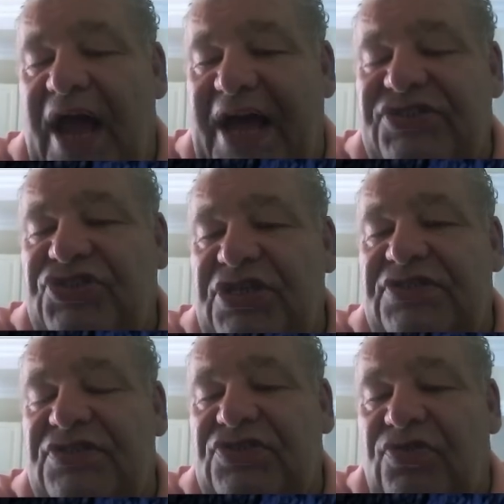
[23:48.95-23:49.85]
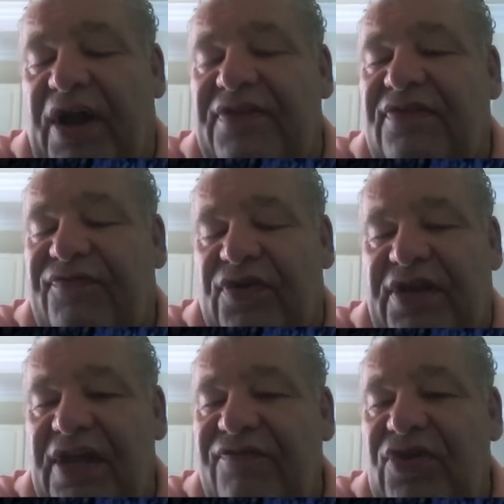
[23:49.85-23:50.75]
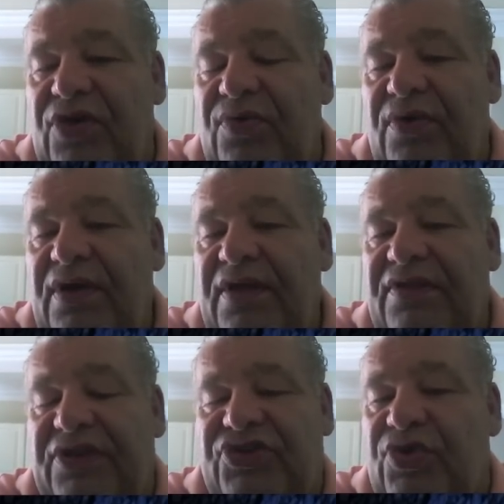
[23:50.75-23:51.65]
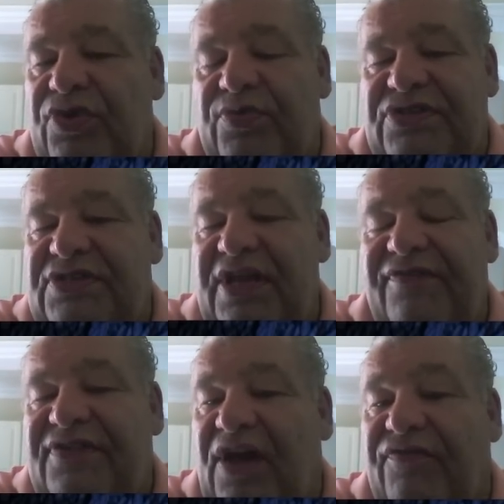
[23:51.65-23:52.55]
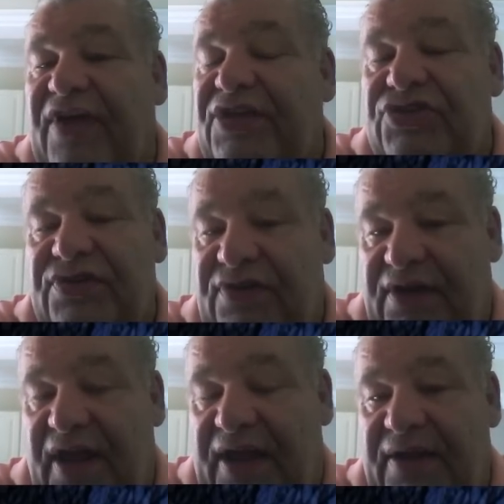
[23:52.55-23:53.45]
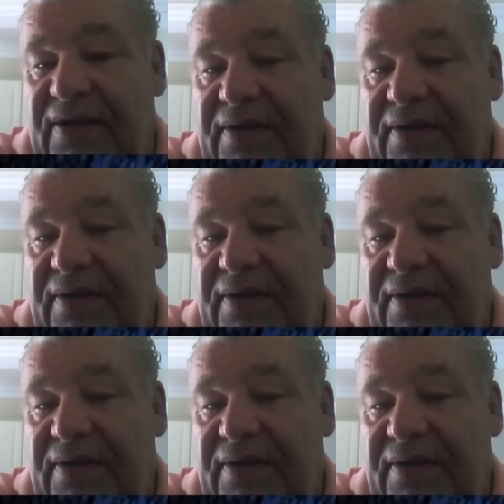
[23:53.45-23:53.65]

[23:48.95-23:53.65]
Ask Jesus Christ to forgive you that you could receive salvation today.